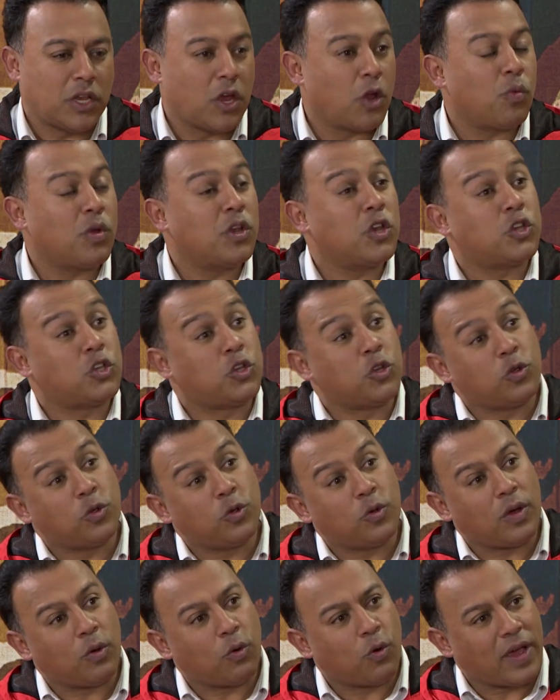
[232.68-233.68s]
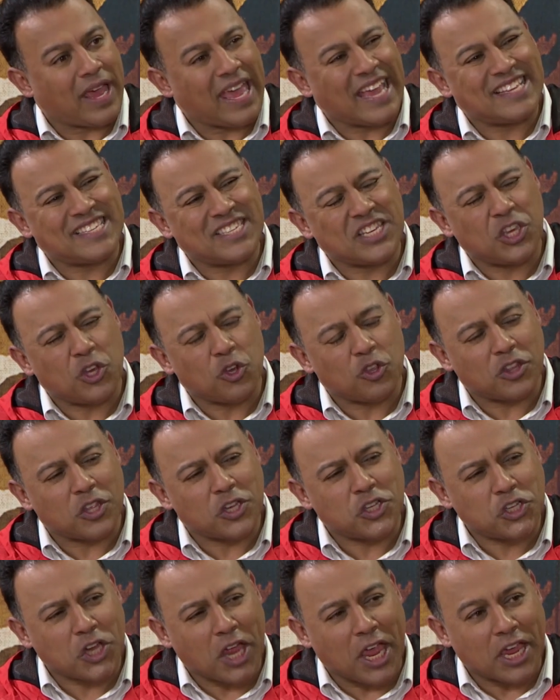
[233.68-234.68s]
we don't want to do or
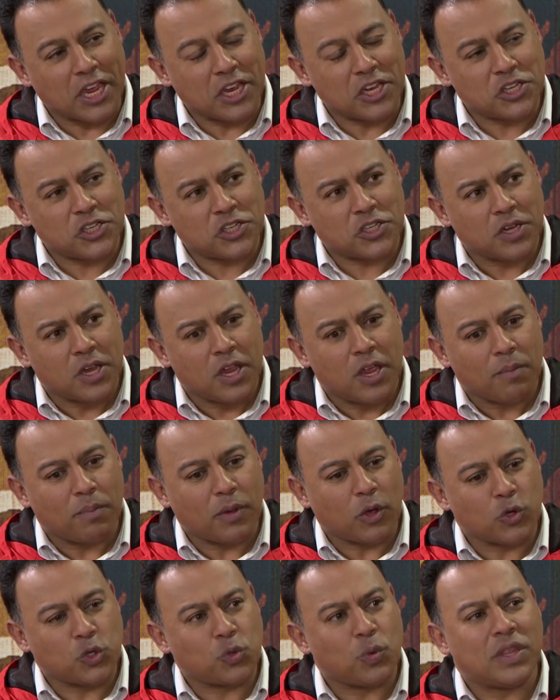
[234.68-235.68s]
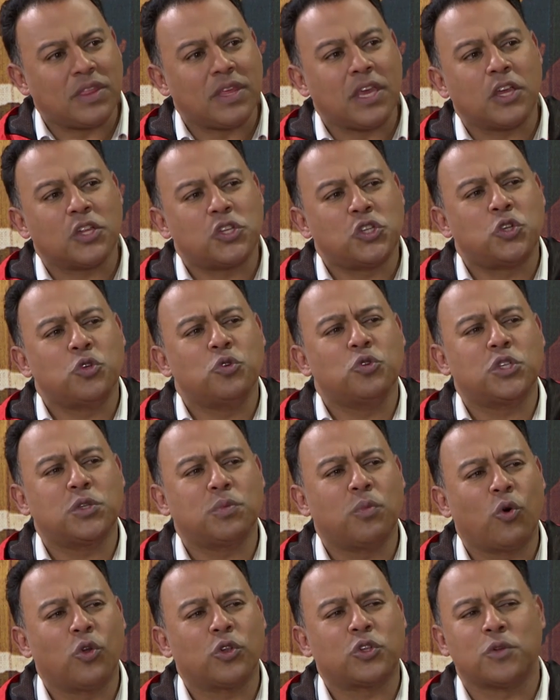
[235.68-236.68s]
execute the change because we think it's too
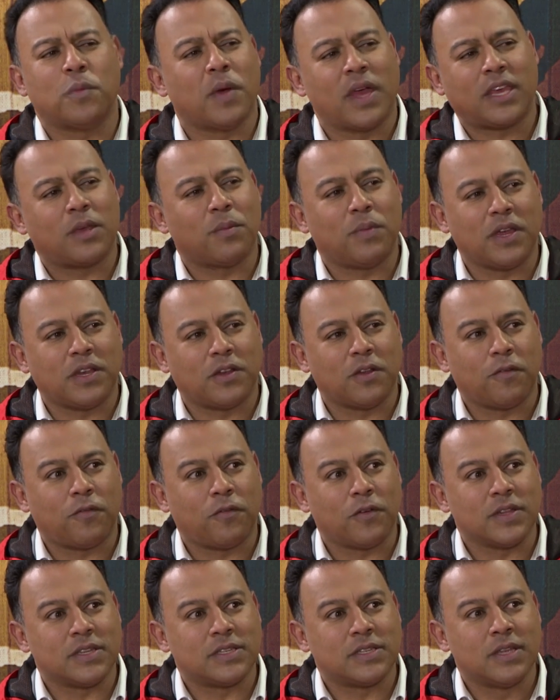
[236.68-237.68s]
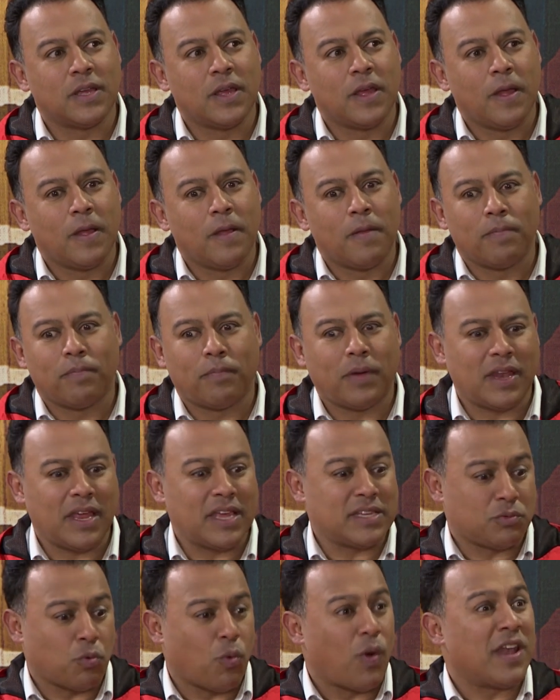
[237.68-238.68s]
small to make a big difference. Yes.
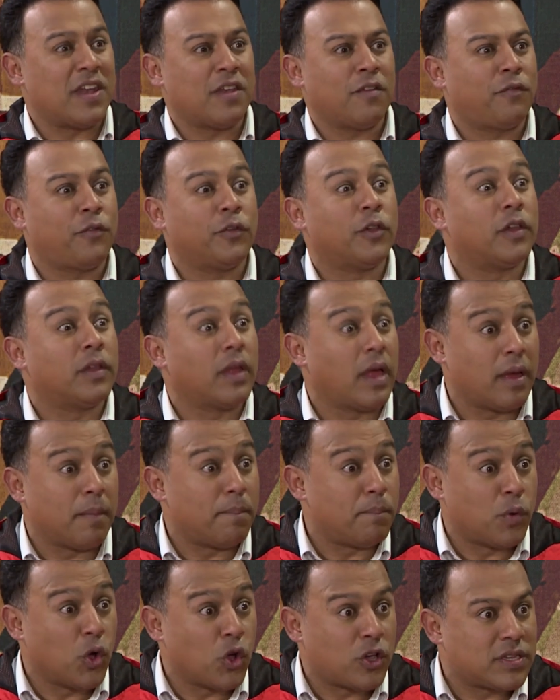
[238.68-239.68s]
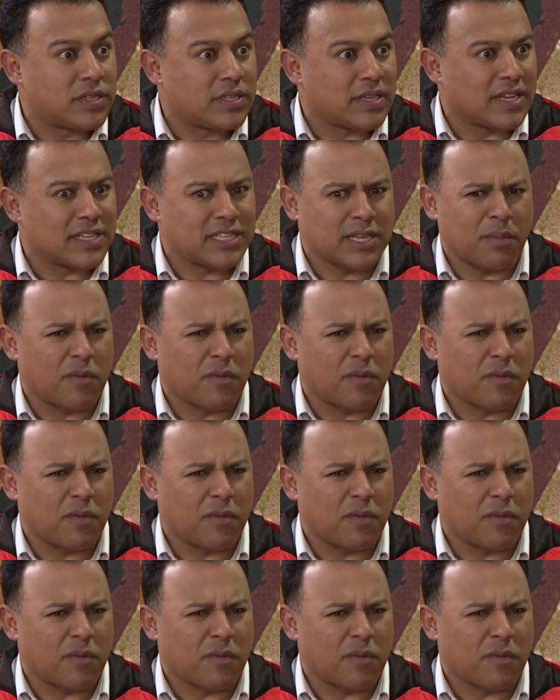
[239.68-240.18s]
But as wonderful uh, books